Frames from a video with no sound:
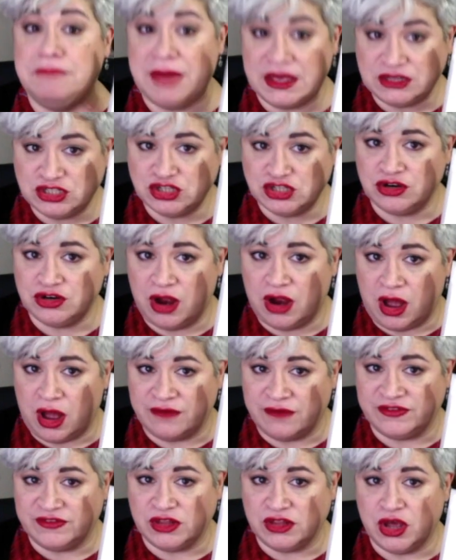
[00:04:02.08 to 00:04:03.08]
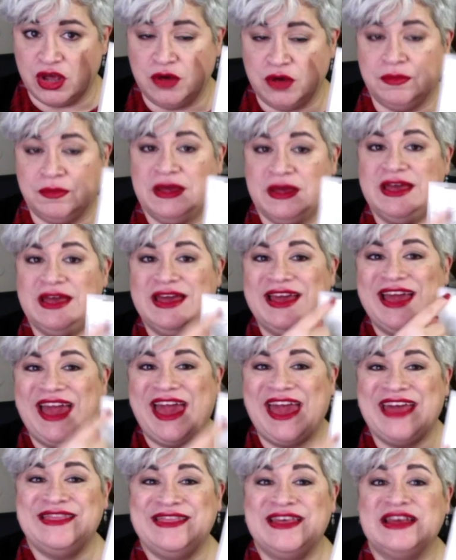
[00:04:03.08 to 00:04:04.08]
Measure envelope
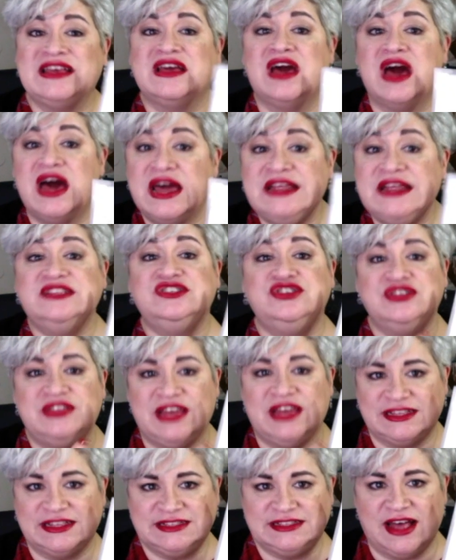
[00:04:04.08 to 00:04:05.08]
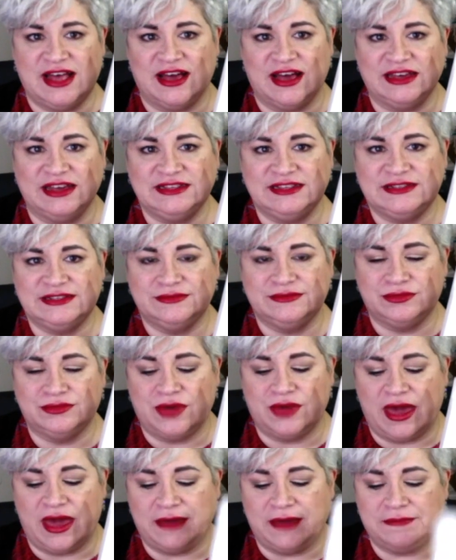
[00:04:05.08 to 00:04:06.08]
and then cut it to that size,
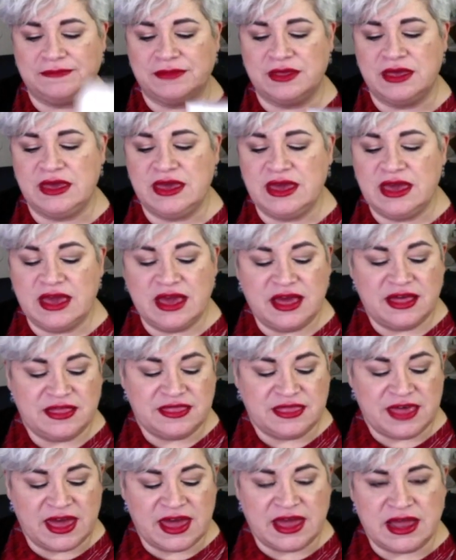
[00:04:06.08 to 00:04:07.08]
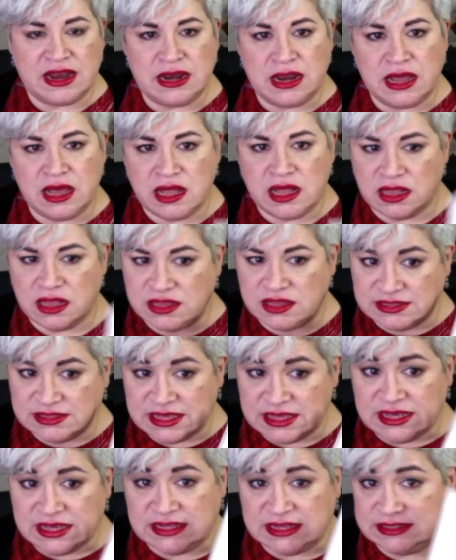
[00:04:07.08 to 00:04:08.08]
okay? Then
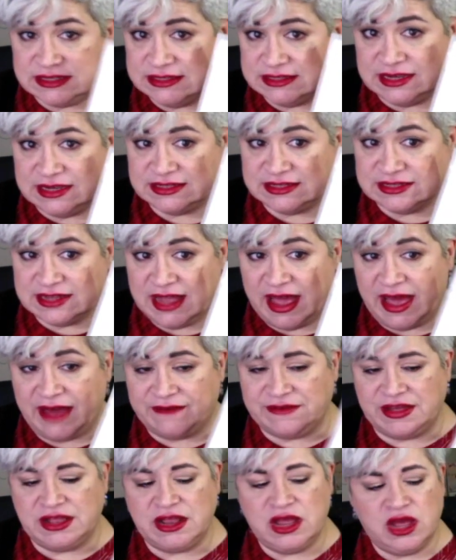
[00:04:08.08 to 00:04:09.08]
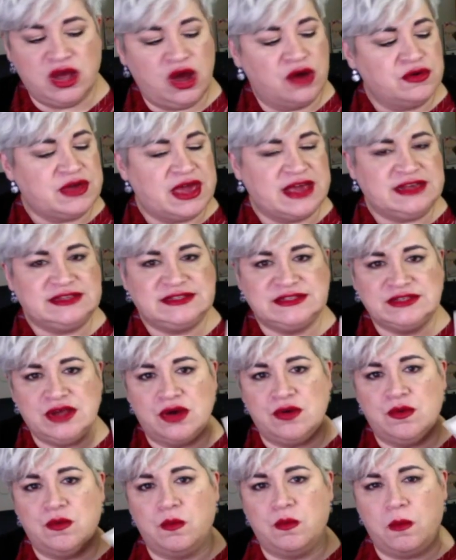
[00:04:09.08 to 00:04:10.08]
this doesn't have it. Okay,
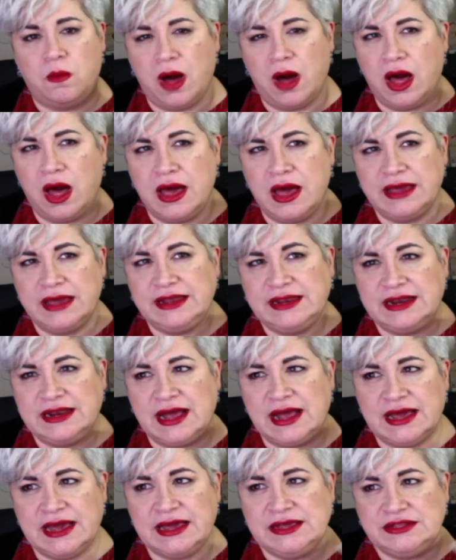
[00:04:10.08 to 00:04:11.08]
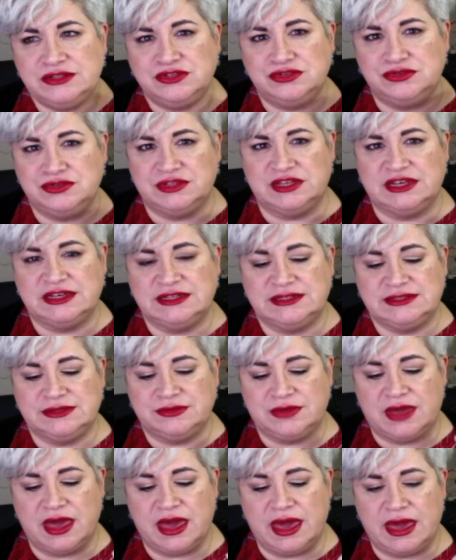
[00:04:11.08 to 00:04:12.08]
so why did I do this,
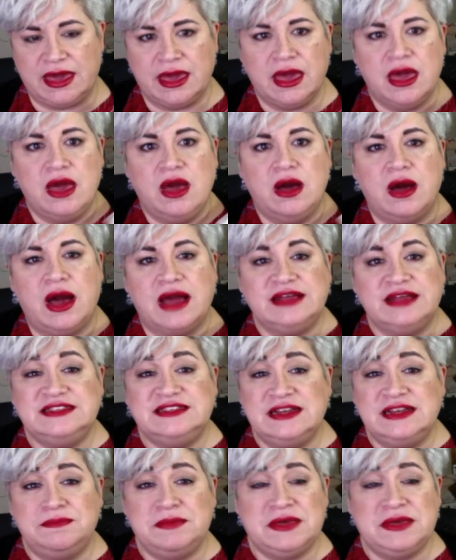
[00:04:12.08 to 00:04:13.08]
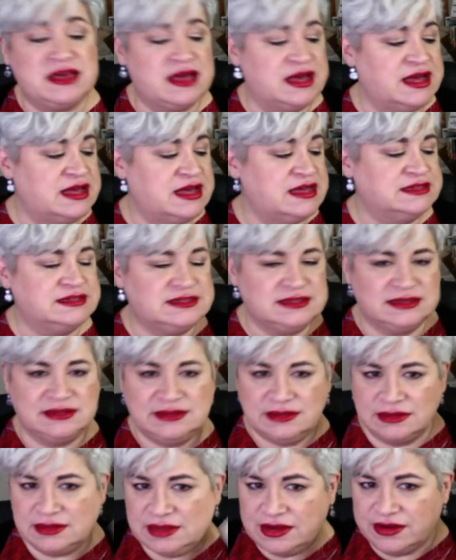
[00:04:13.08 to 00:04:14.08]
okay? I did it because,
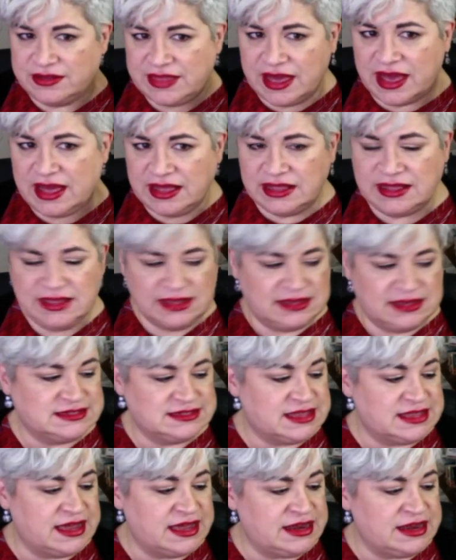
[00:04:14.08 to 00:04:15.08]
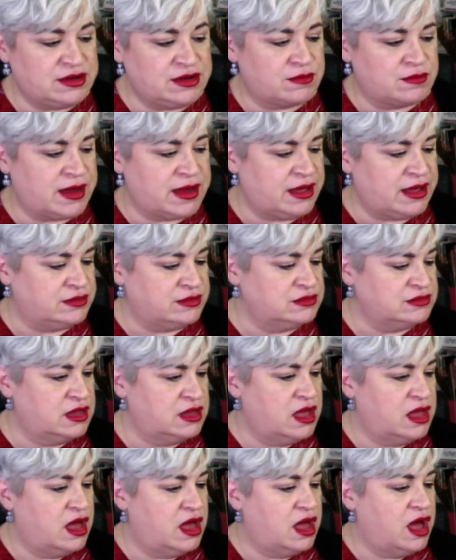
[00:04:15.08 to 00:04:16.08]
hear that sliding around?